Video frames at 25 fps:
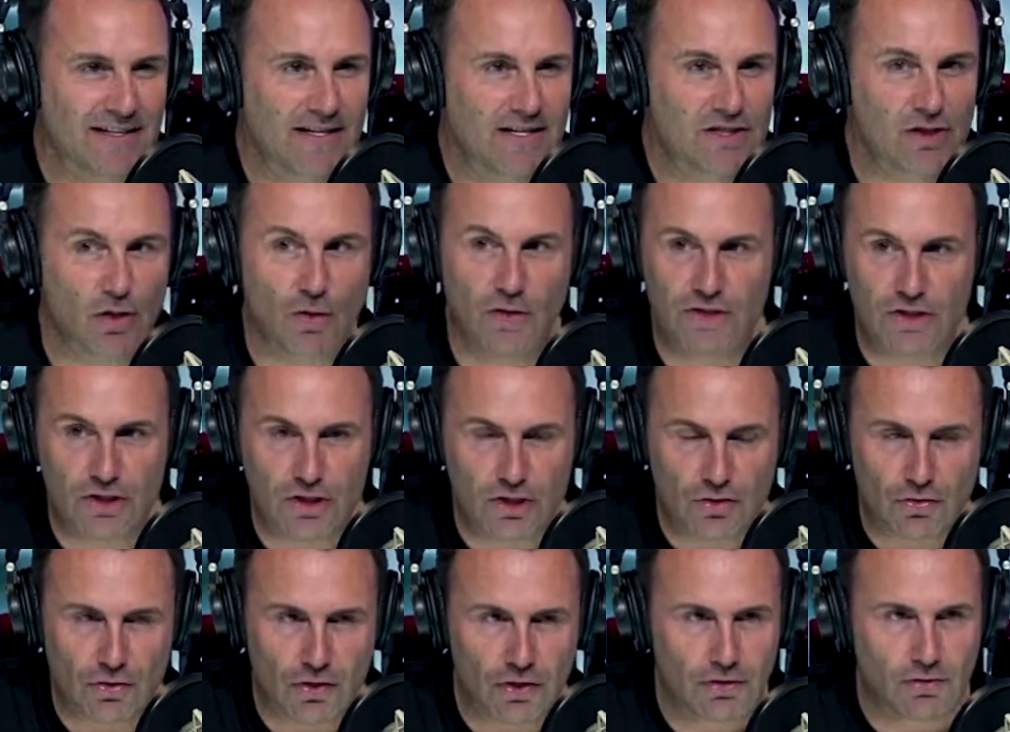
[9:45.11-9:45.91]
So it's
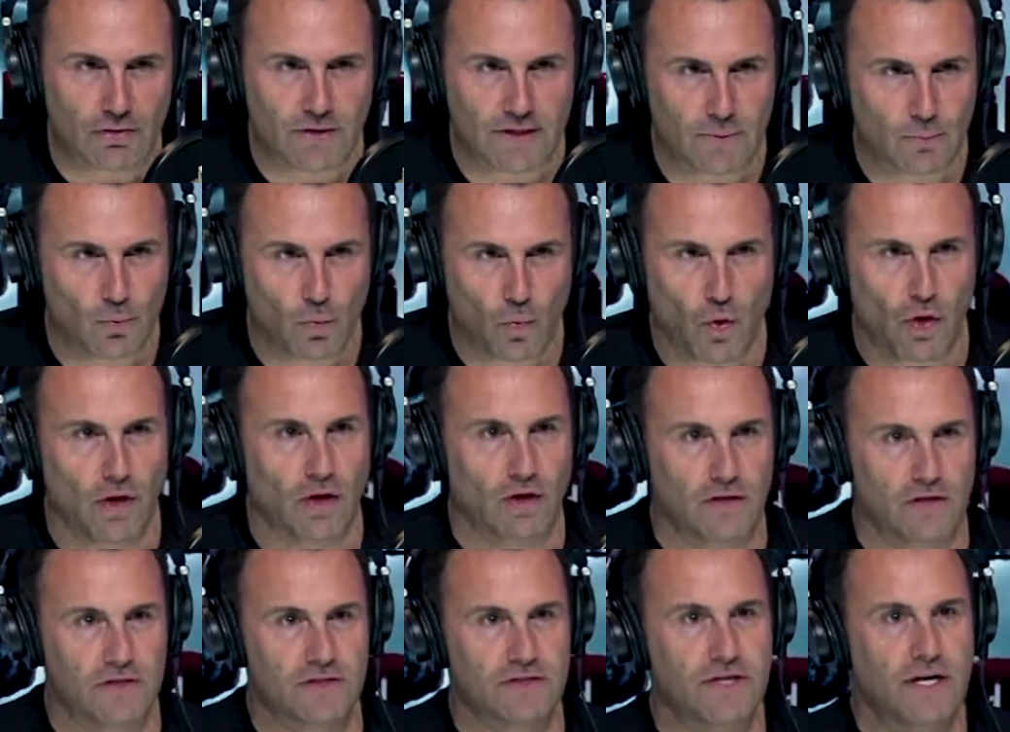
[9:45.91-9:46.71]
true, it
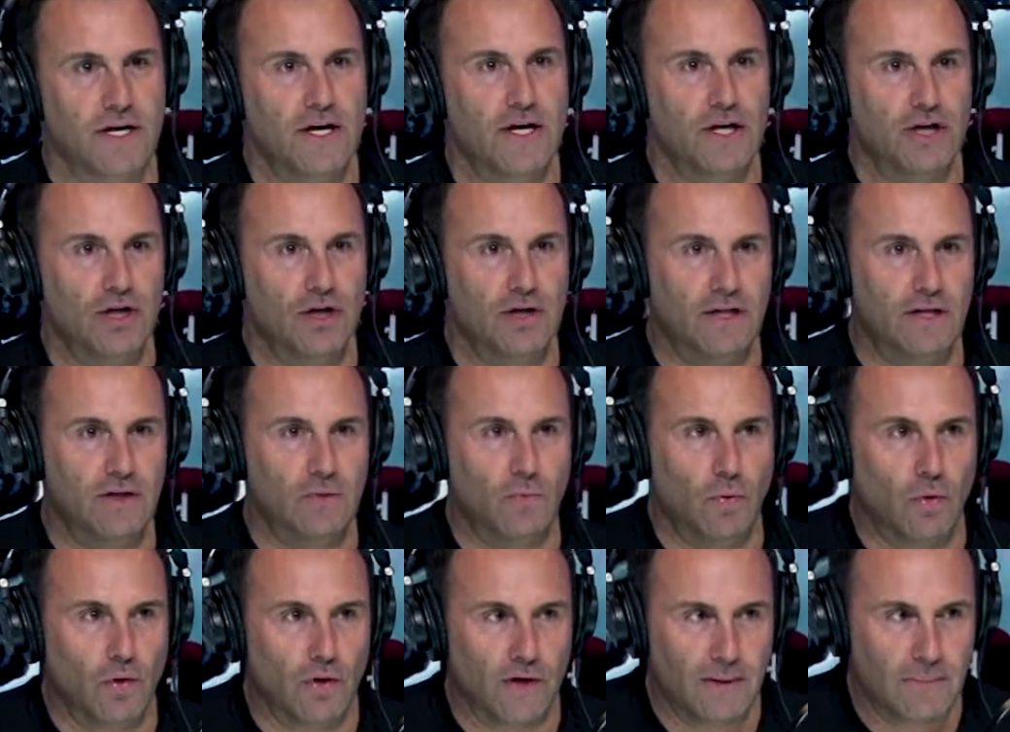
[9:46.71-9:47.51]
works. You need
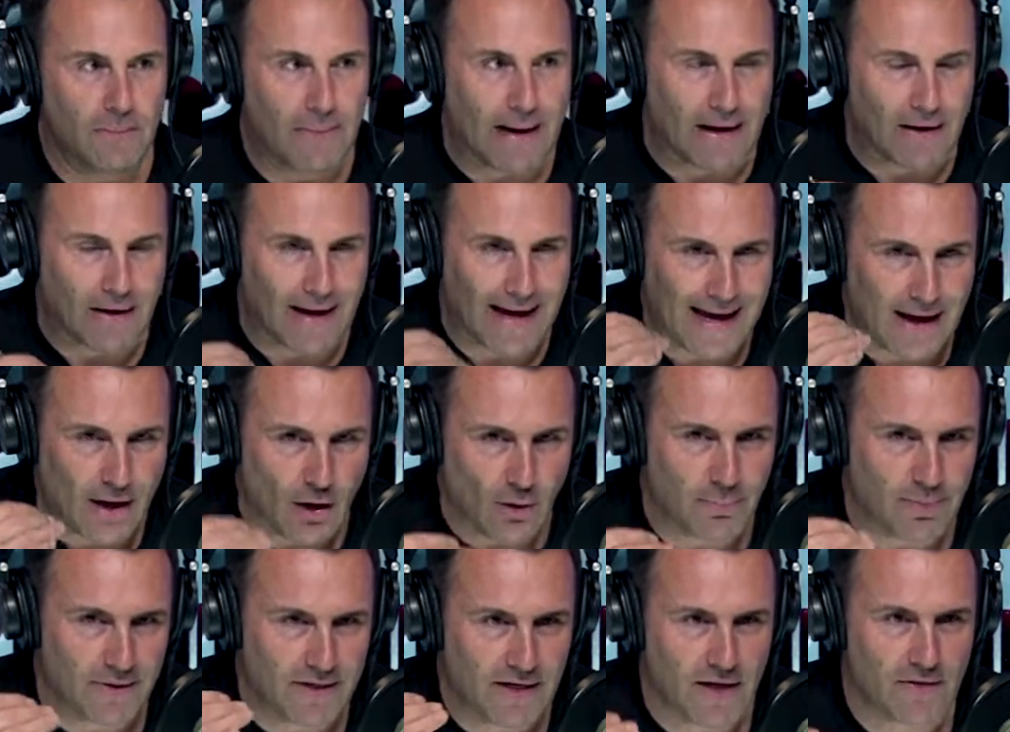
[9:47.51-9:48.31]
to worry about
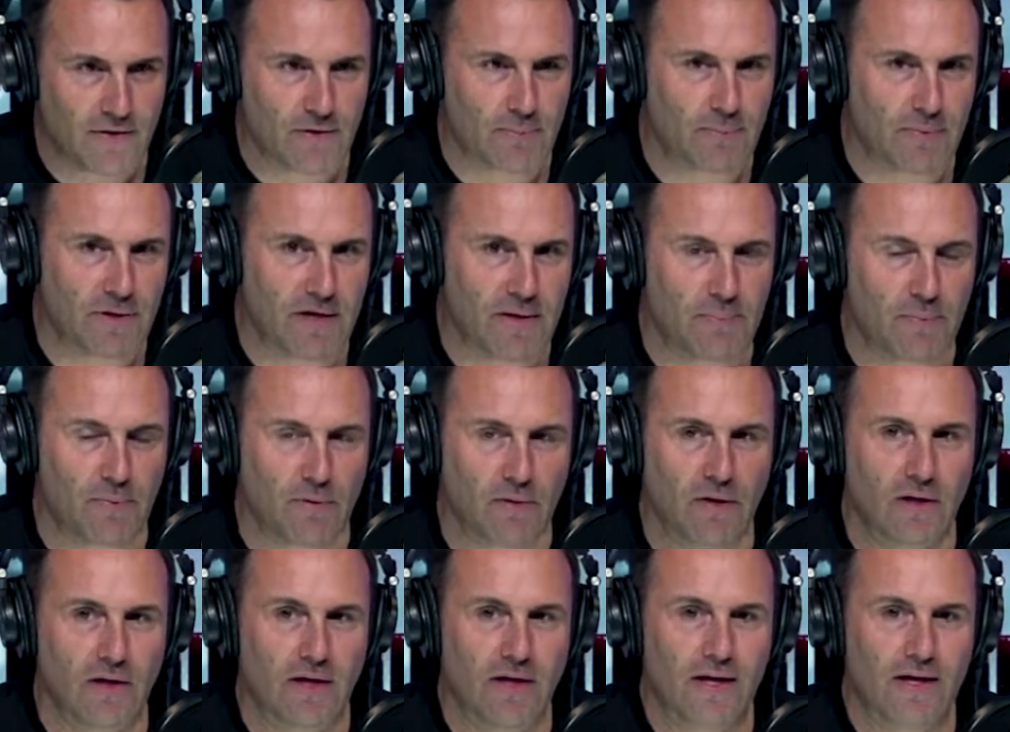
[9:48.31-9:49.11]
helping other
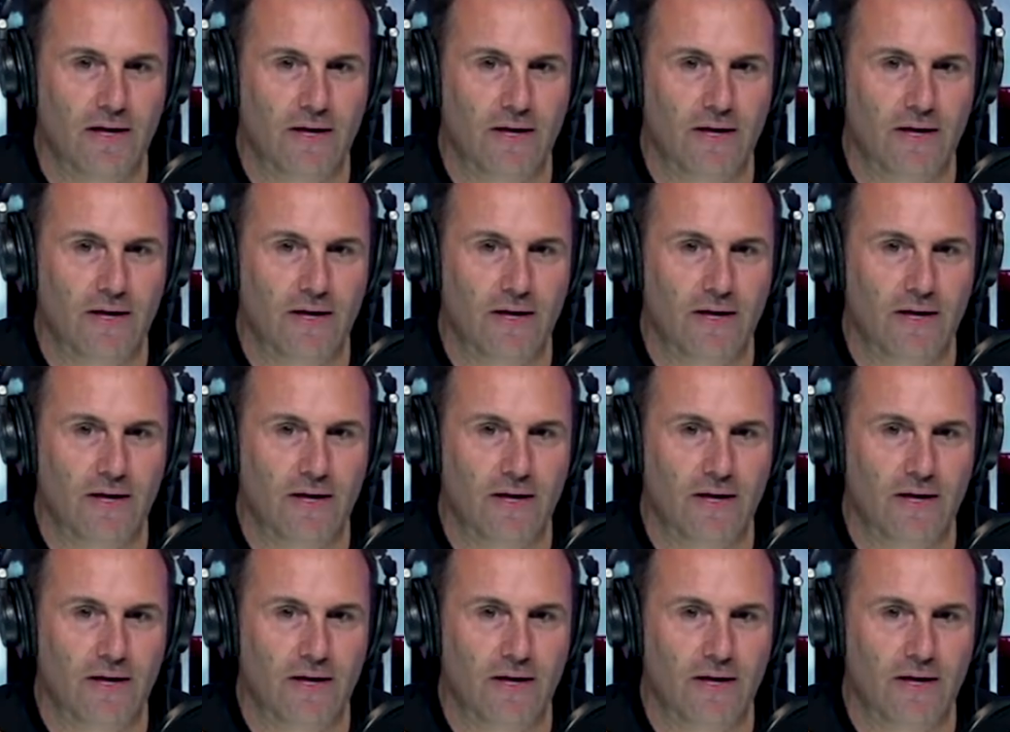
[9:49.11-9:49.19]
people.